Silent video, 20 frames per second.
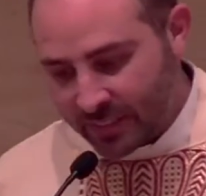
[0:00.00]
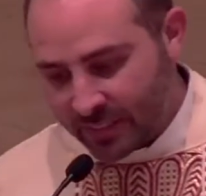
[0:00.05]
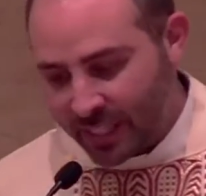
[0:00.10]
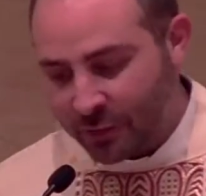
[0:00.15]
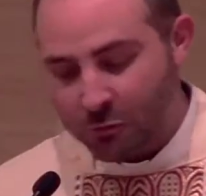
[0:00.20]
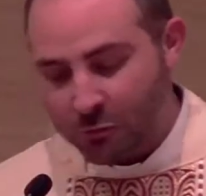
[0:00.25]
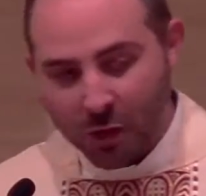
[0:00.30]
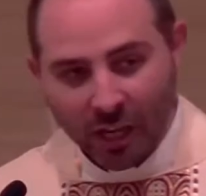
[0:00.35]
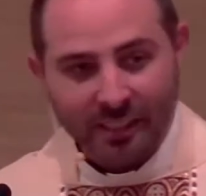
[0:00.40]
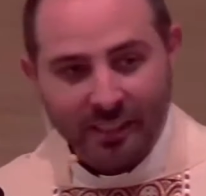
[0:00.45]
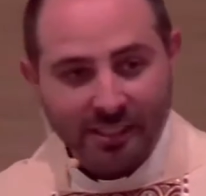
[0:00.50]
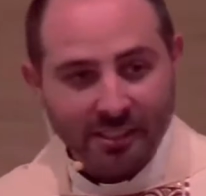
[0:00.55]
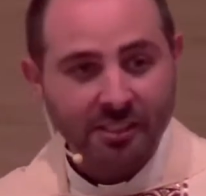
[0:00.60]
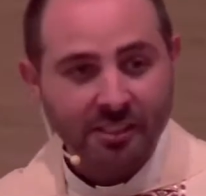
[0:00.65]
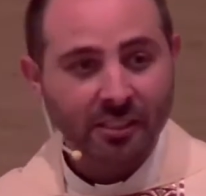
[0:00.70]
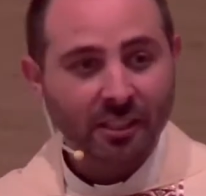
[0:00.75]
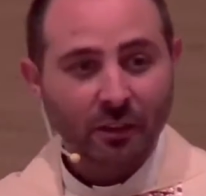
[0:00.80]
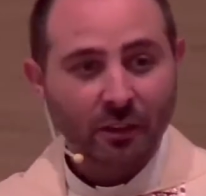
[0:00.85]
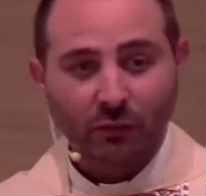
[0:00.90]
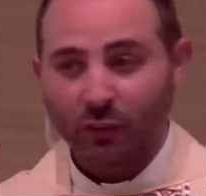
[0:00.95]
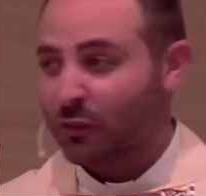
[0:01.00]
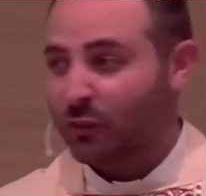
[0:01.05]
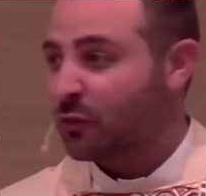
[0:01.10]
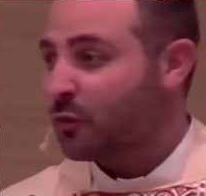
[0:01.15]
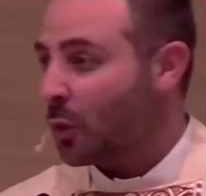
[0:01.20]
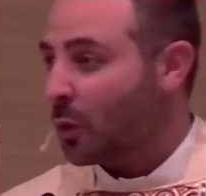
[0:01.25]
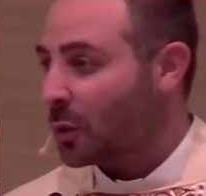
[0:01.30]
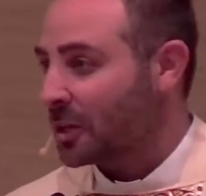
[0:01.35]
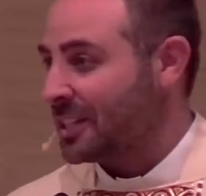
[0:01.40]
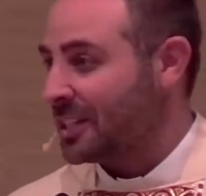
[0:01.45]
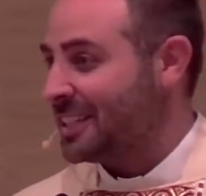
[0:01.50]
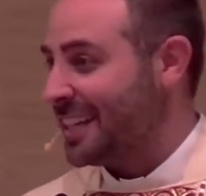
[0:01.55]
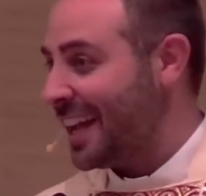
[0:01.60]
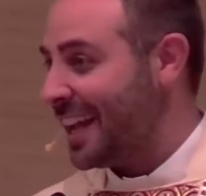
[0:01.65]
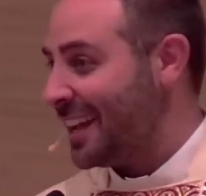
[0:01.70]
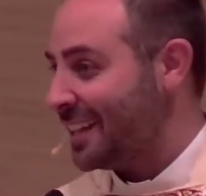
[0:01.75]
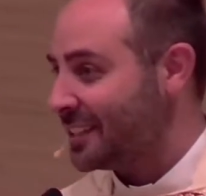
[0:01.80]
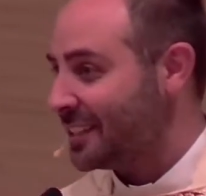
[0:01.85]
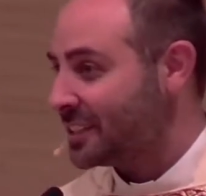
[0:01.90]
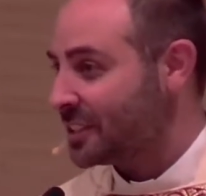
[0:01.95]
He runs for 40
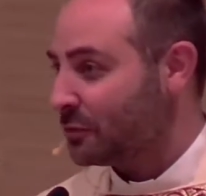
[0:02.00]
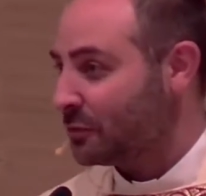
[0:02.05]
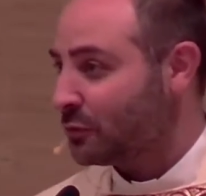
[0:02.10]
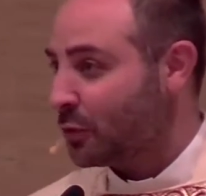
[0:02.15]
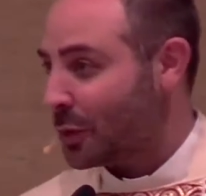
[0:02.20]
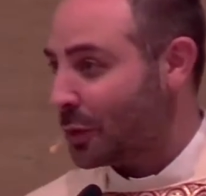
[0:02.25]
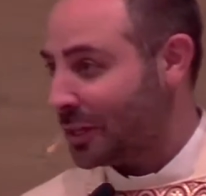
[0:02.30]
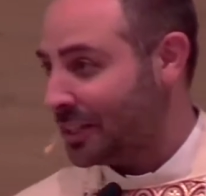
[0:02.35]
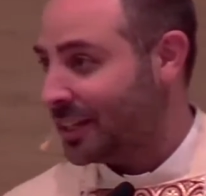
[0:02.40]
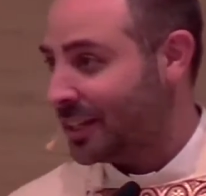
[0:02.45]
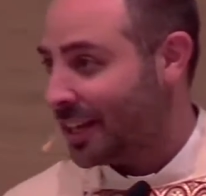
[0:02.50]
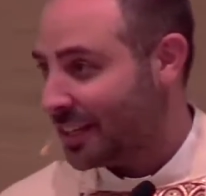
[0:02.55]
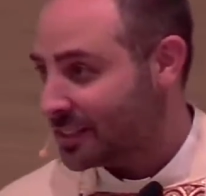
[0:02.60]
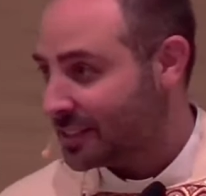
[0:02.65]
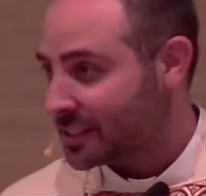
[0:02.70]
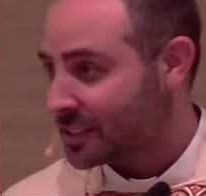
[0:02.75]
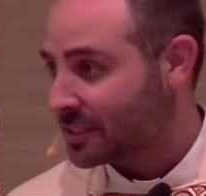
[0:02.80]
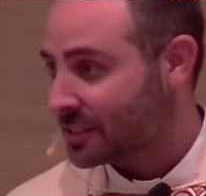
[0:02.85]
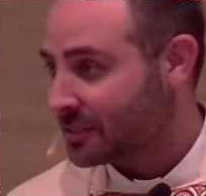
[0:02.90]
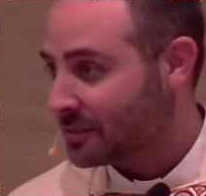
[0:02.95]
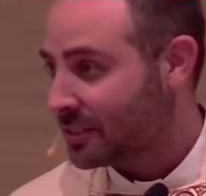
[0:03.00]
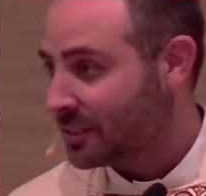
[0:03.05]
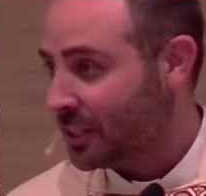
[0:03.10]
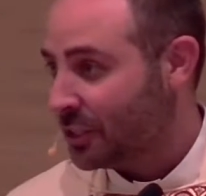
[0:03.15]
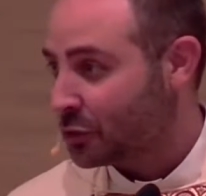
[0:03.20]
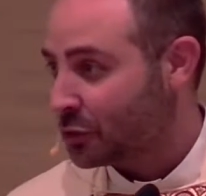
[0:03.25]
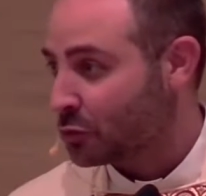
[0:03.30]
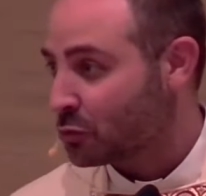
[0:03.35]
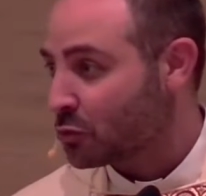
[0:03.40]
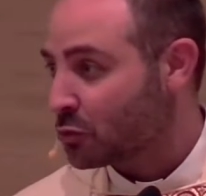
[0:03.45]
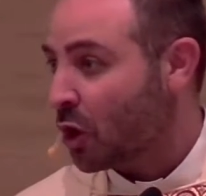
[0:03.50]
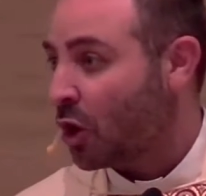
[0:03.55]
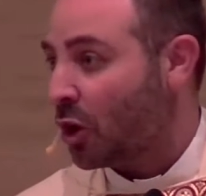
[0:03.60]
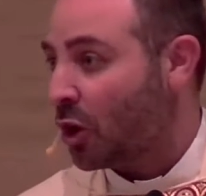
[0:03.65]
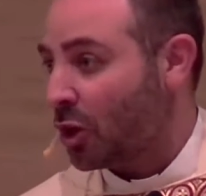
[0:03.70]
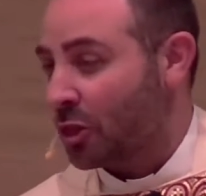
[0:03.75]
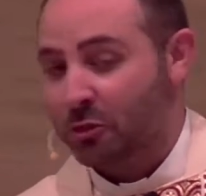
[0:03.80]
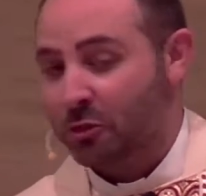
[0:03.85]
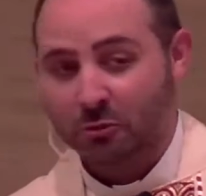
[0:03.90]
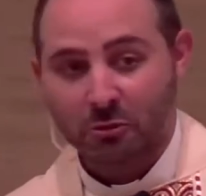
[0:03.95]
days and 40 nights. He's
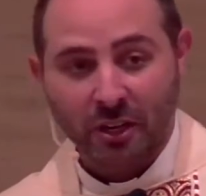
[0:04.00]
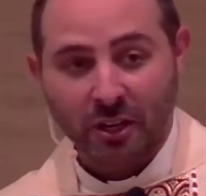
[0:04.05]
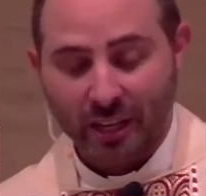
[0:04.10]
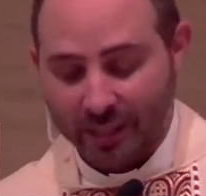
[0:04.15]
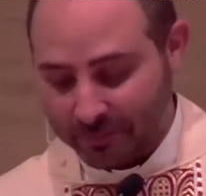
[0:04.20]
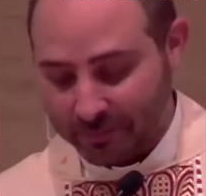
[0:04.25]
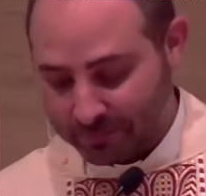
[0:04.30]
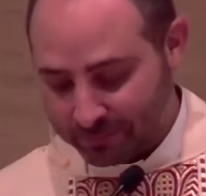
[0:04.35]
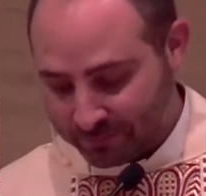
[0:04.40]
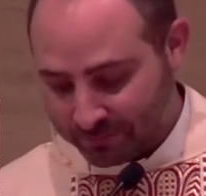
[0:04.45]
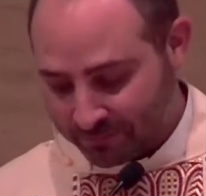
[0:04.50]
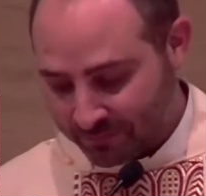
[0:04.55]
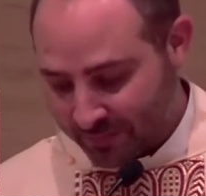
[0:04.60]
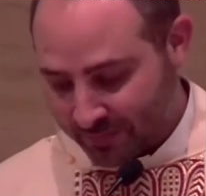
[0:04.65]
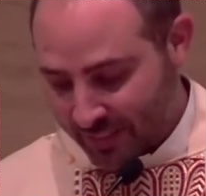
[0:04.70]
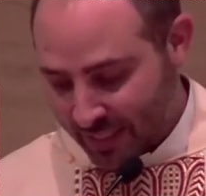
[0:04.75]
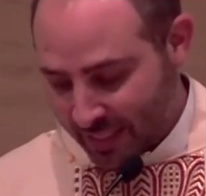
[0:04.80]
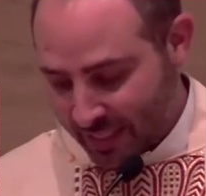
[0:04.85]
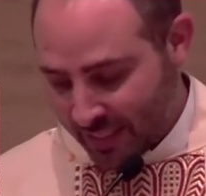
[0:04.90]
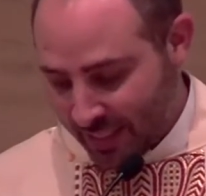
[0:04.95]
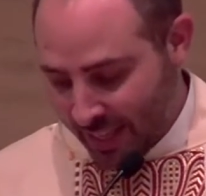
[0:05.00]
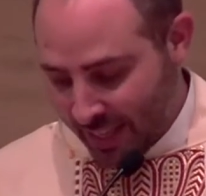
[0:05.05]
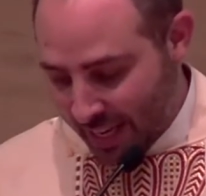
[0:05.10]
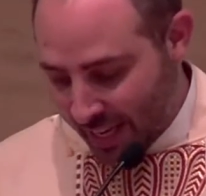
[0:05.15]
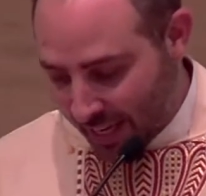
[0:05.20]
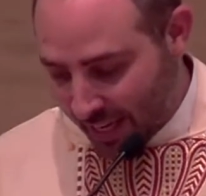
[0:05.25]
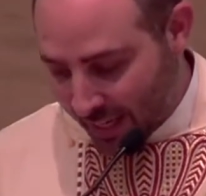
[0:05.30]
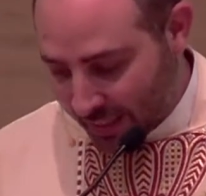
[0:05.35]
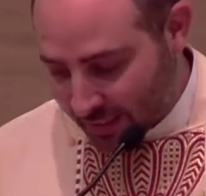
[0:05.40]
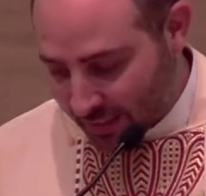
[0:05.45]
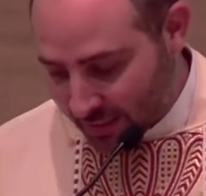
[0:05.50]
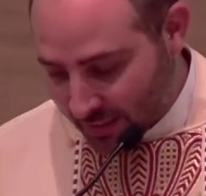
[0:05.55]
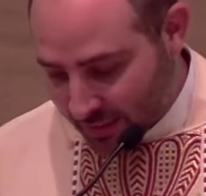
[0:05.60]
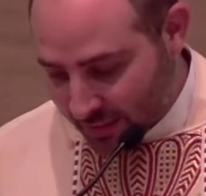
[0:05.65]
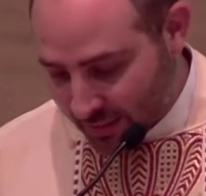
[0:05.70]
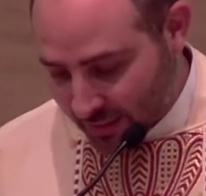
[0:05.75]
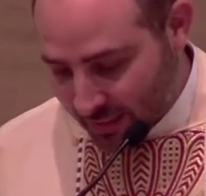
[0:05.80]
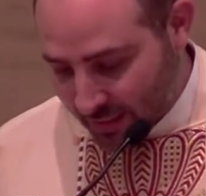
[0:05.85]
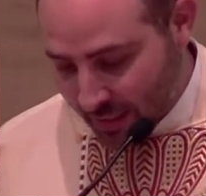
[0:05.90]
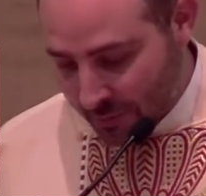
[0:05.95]
on the run. And
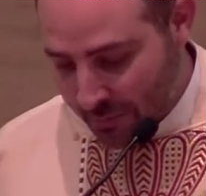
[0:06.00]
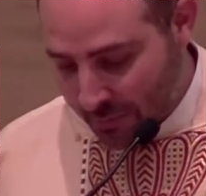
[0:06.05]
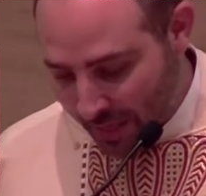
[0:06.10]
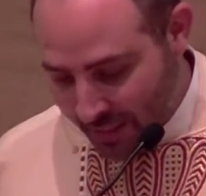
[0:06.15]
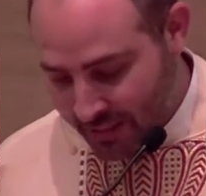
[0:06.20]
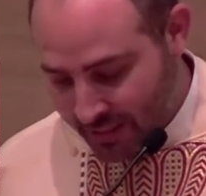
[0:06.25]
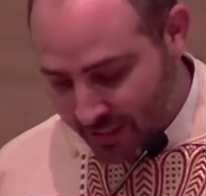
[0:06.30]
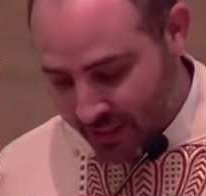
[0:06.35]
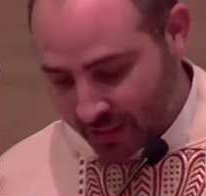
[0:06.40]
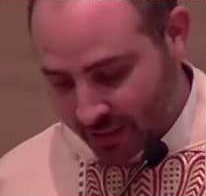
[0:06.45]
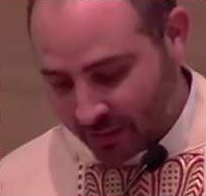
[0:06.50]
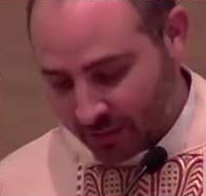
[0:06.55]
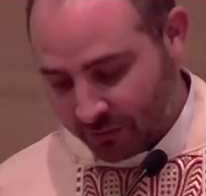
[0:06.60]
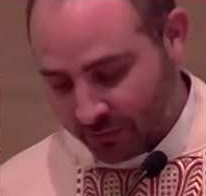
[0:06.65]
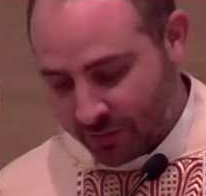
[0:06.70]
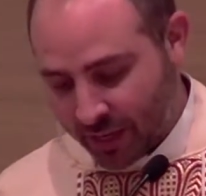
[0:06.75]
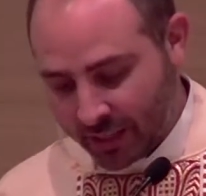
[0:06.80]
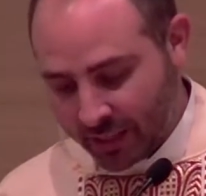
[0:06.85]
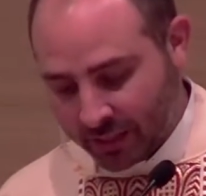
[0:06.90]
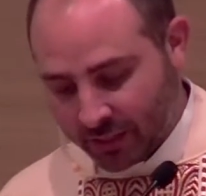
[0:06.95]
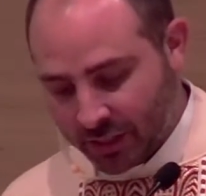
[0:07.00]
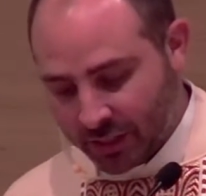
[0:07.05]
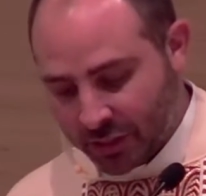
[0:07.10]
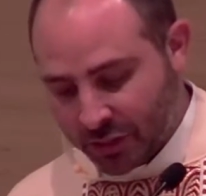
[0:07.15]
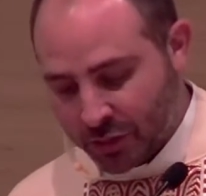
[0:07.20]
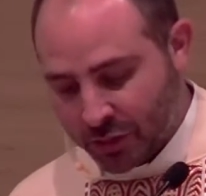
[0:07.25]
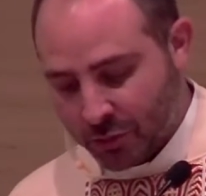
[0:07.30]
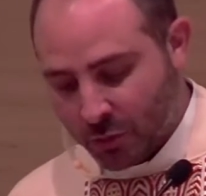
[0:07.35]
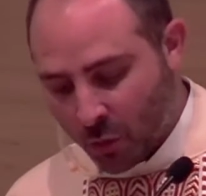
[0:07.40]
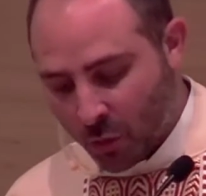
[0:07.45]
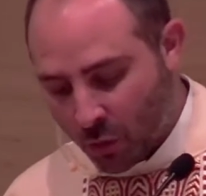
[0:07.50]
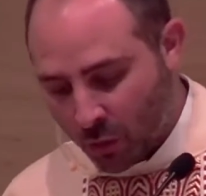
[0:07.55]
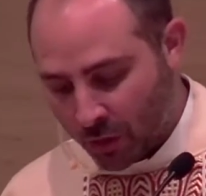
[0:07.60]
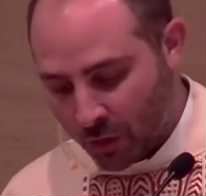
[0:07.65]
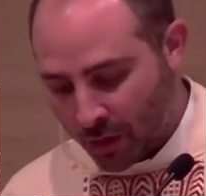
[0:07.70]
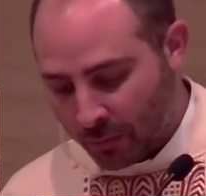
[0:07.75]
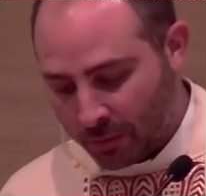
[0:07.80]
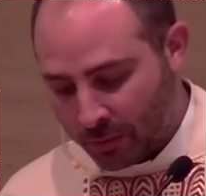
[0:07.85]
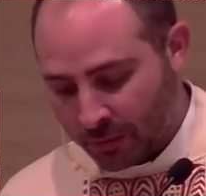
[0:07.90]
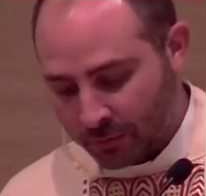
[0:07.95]
he makes it finally to
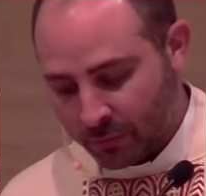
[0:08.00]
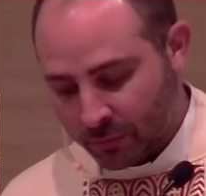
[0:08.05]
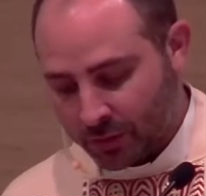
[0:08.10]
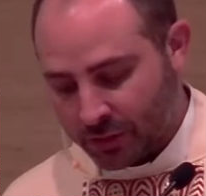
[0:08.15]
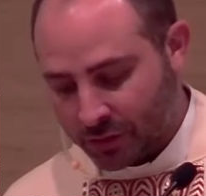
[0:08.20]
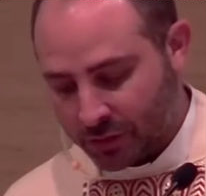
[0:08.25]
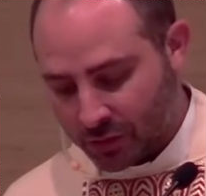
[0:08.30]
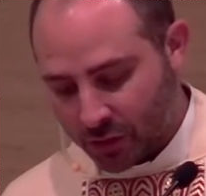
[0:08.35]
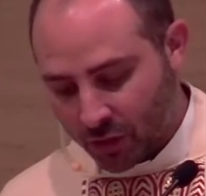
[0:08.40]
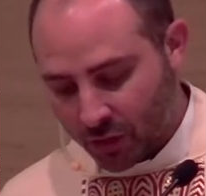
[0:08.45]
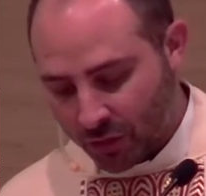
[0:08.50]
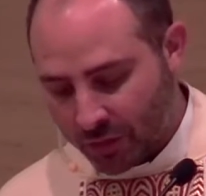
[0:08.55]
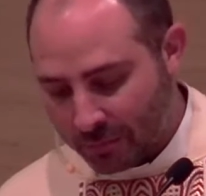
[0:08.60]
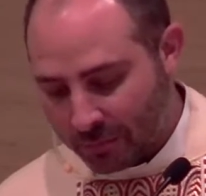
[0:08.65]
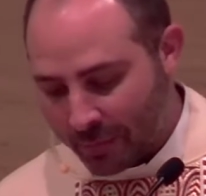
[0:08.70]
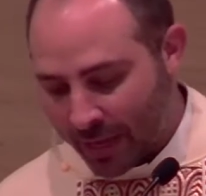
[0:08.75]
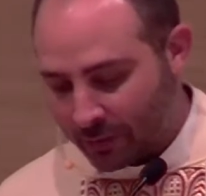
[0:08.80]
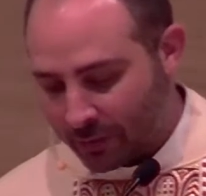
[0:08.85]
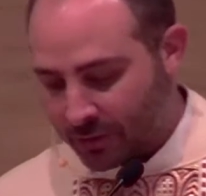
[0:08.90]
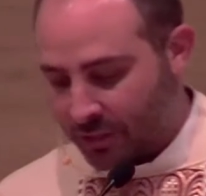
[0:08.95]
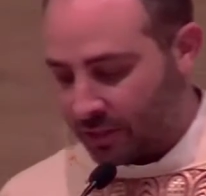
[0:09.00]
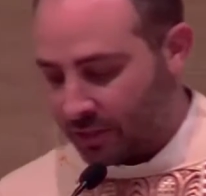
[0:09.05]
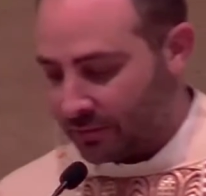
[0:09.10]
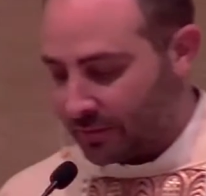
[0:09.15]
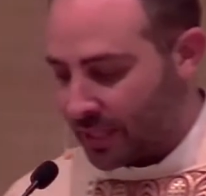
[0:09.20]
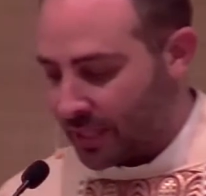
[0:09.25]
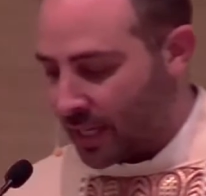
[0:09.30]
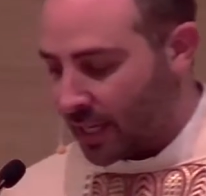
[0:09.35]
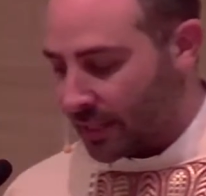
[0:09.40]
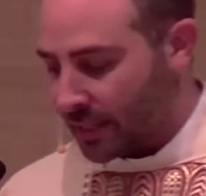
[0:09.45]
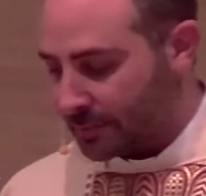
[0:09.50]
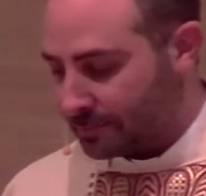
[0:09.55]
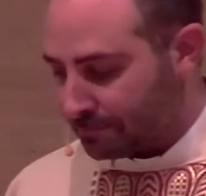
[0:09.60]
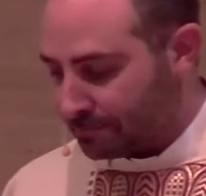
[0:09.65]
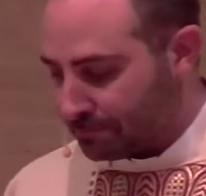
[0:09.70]
Horeb, which is called the Mountain of God.